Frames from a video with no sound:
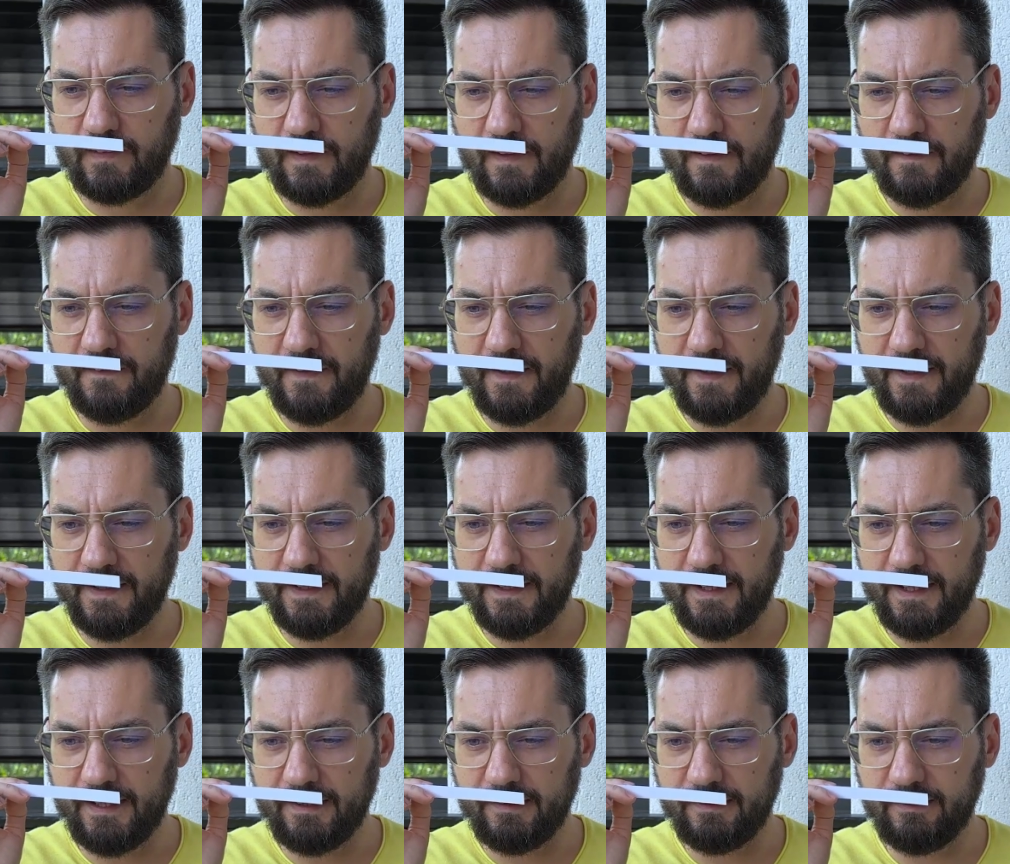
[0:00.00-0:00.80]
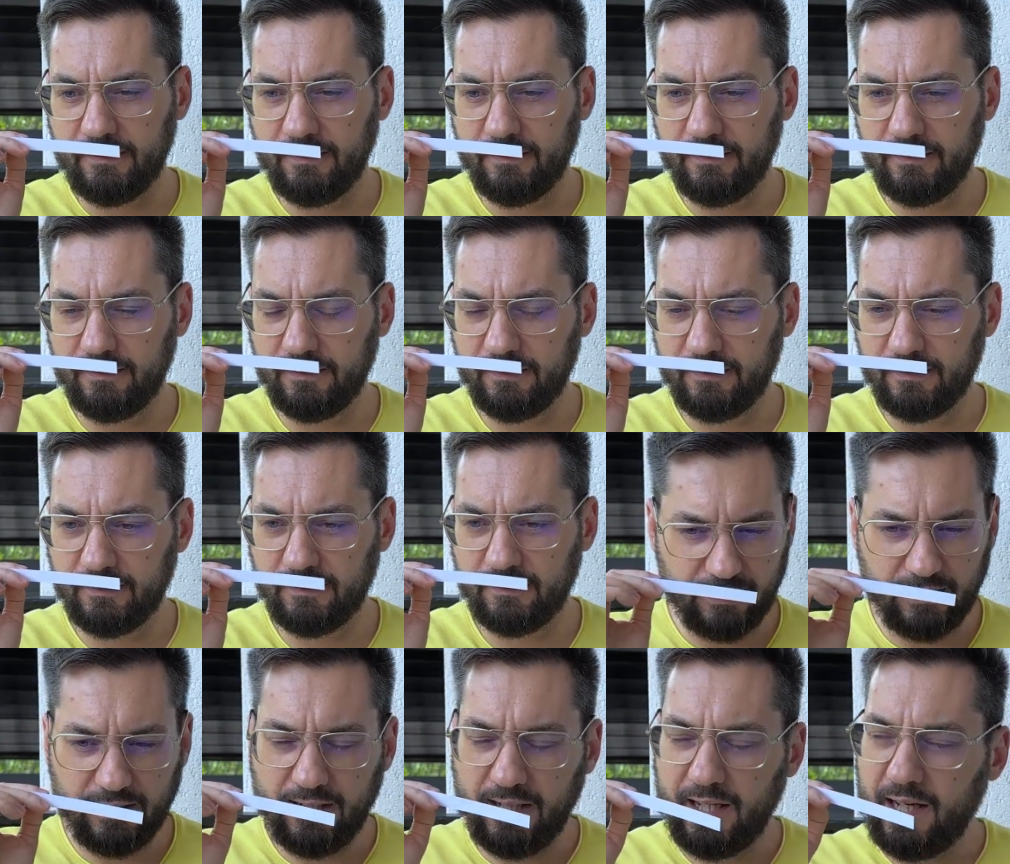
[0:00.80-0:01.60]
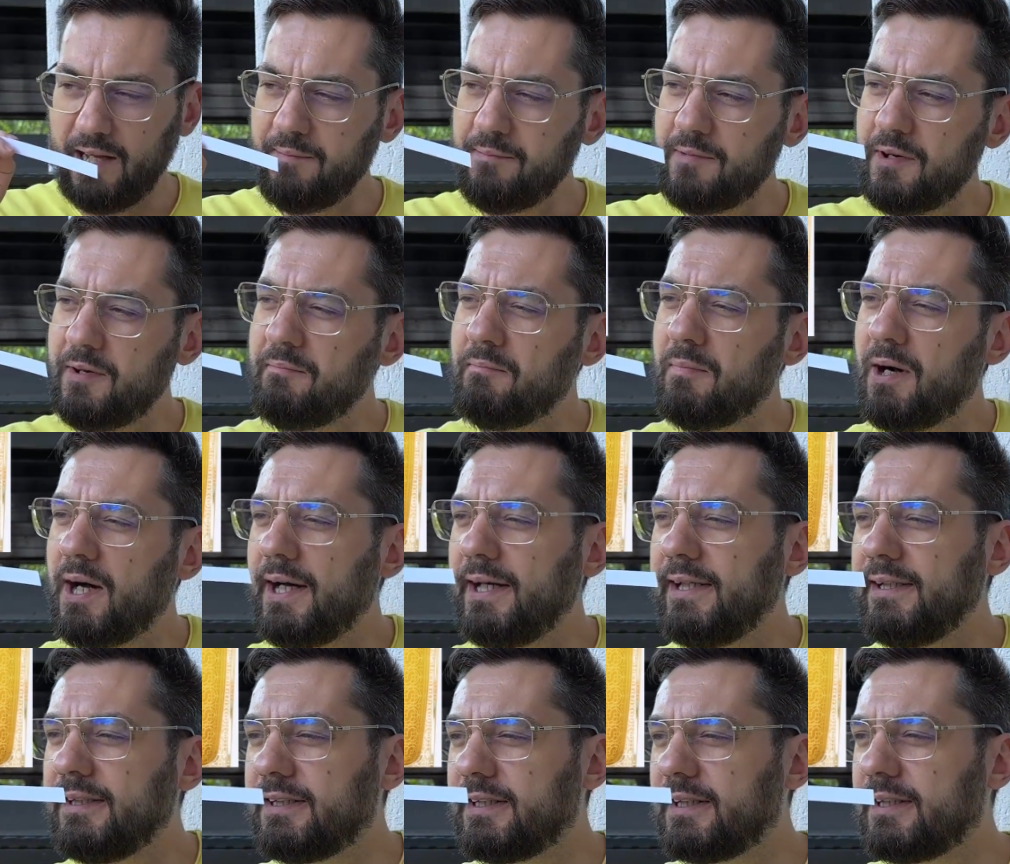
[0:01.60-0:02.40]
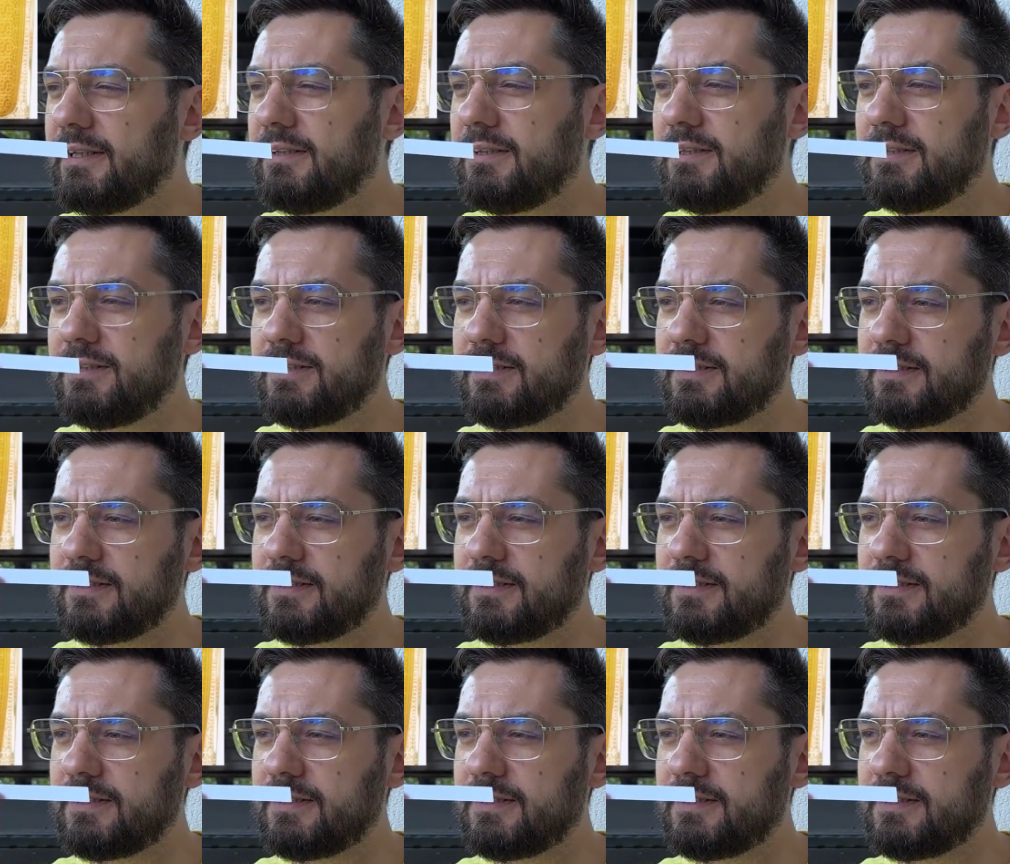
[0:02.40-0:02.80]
Then again, I'm reminded